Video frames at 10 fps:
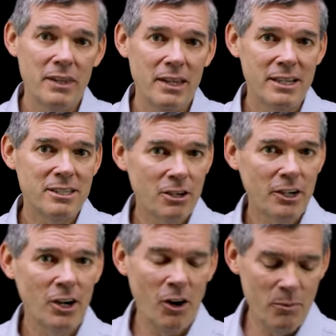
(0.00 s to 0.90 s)
the
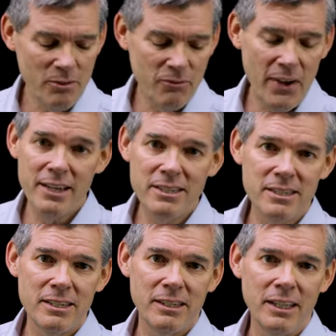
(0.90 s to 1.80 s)
Assyrian army faced